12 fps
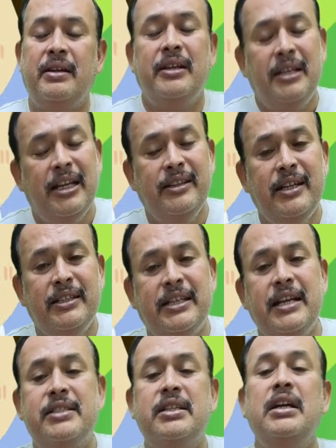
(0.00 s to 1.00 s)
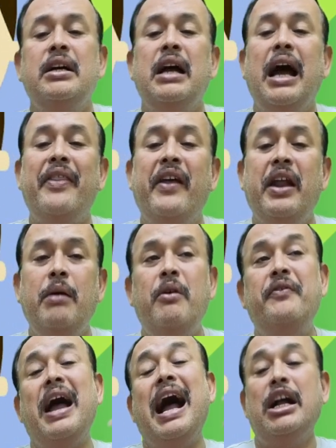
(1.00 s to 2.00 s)
In that case, at the time of
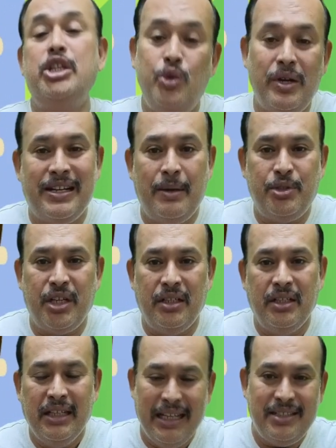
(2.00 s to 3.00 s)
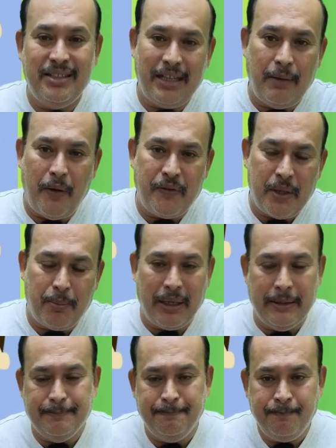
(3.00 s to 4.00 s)
actual redemption is the time of supply.
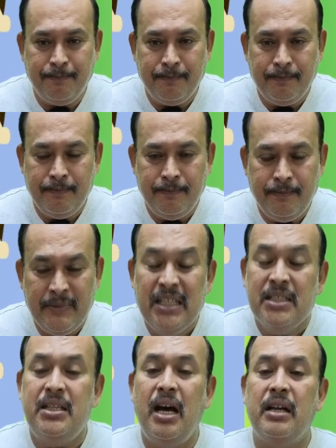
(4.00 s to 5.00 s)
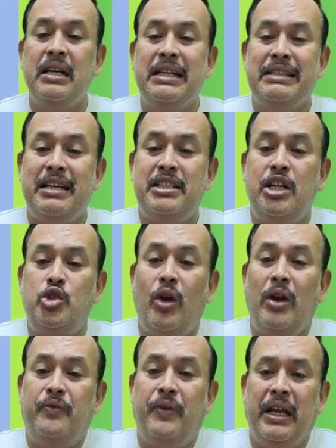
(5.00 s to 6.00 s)
Sir, section
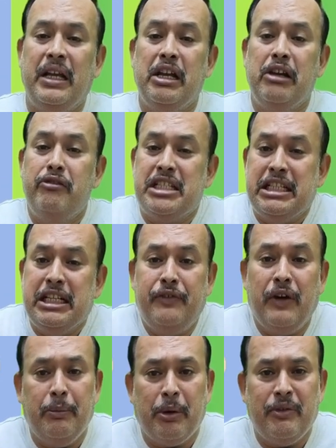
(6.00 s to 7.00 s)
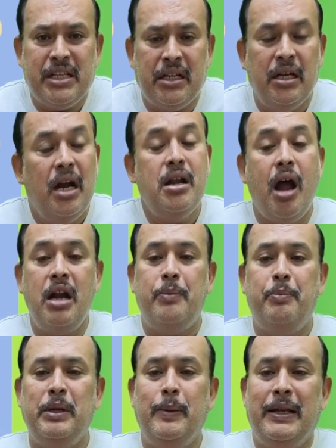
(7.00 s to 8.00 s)
12.5, which is default provision, not
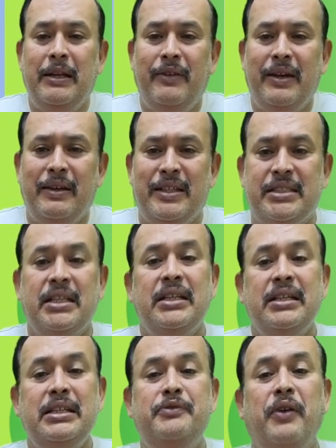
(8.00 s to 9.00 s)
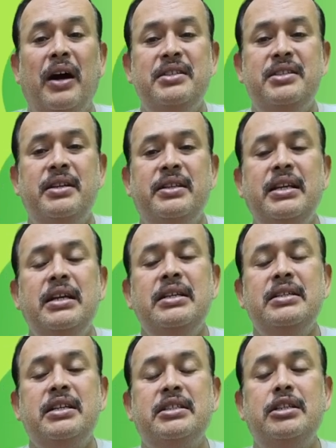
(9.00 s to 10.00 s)
applicable anywhere else. It falls under the
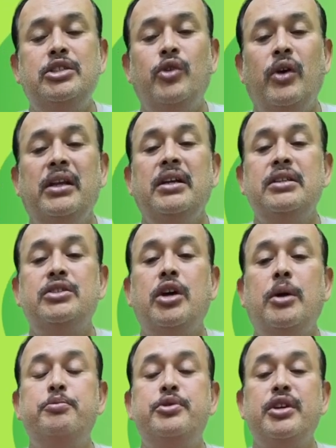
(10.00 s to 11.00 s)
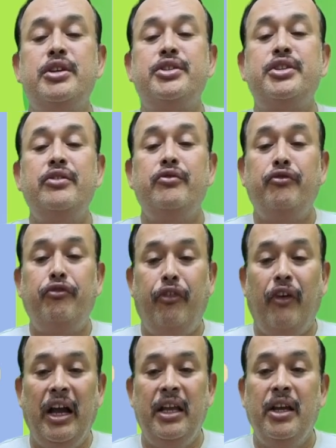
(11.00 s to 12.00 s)
section 12, subsection
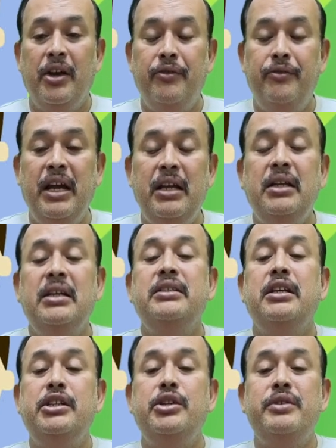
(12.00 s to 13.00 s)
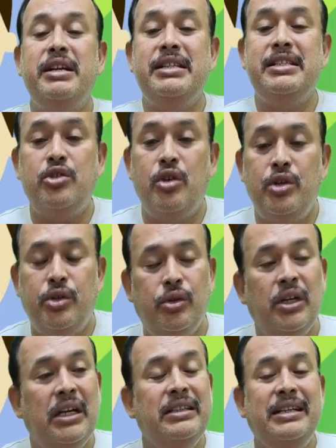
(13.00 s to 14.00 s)
5, where the due date is equal to
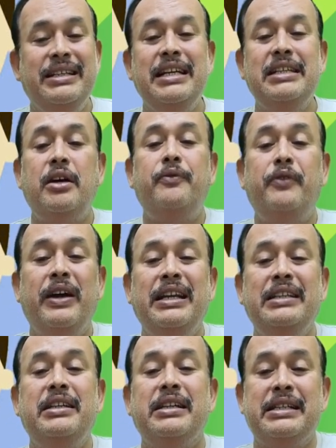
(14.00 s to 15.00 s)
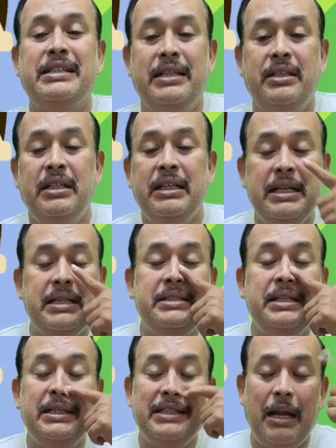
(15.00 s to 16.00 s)
the date of filing the return is
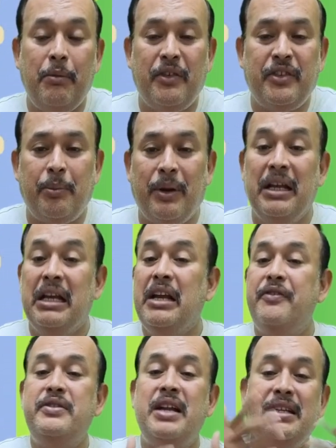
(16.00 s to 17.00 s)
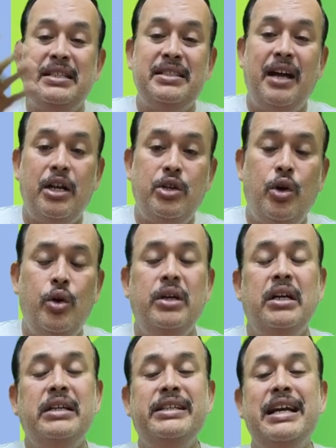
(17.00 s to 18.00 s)
the time of supply. If that is not known,
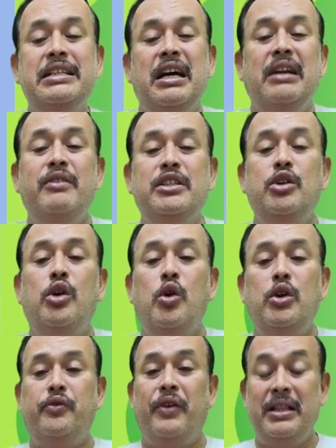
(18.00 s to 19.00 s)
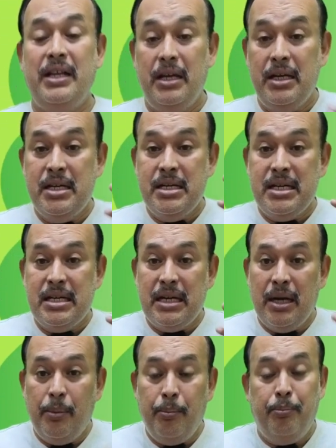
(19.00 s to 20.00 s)
date on which you are going to file the
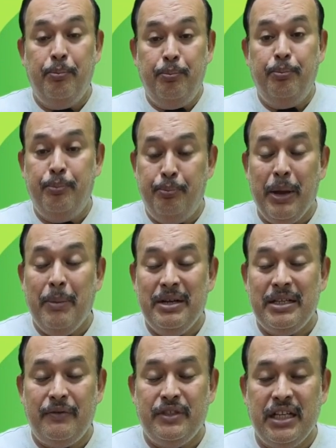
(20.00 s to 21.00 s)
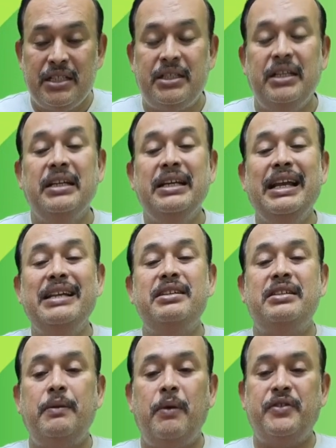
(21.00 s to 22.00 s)
payment of GST is the
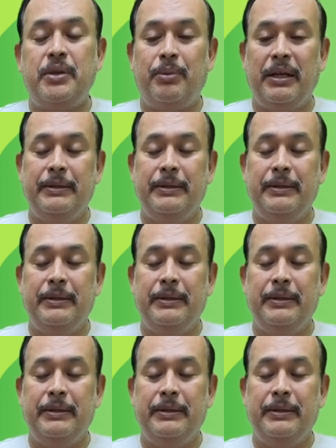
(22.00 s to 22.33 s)
time of supply.